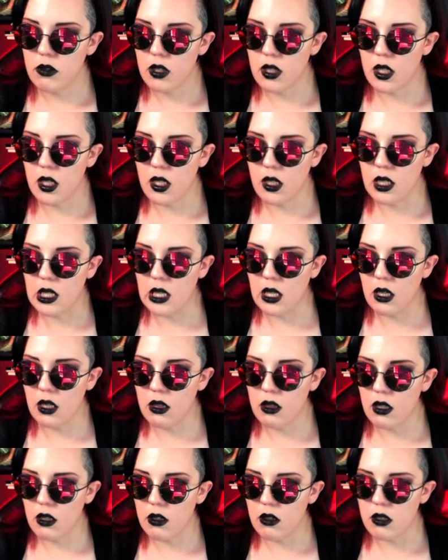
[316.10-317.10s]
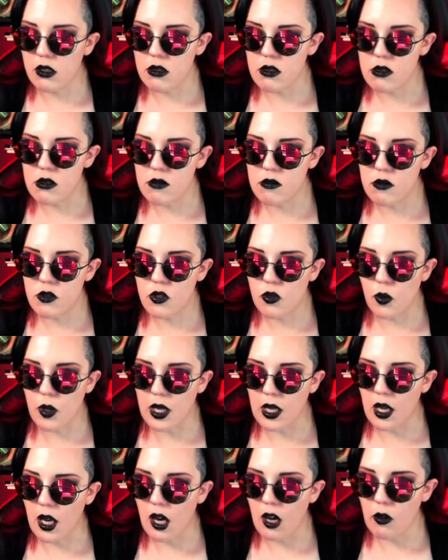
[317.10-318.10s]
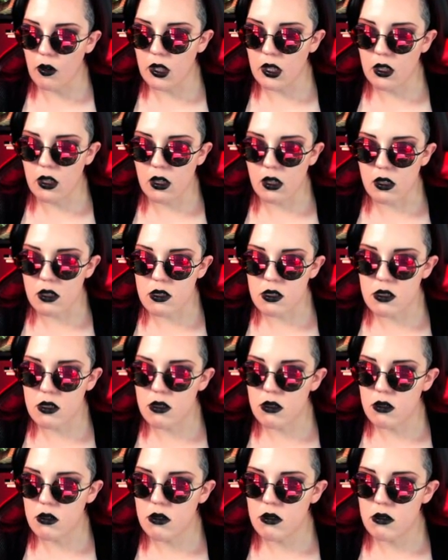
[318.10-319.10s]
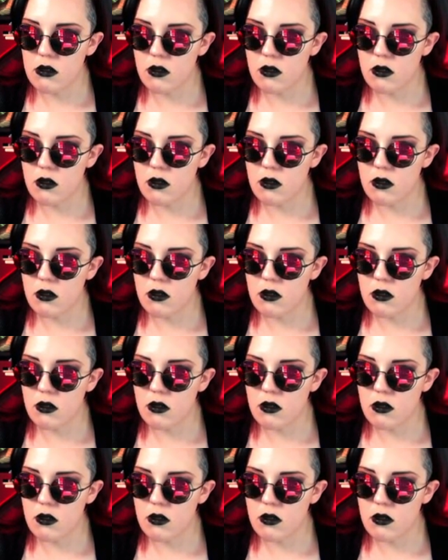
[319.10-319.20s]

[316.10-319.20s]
really get in there and tweak how it looks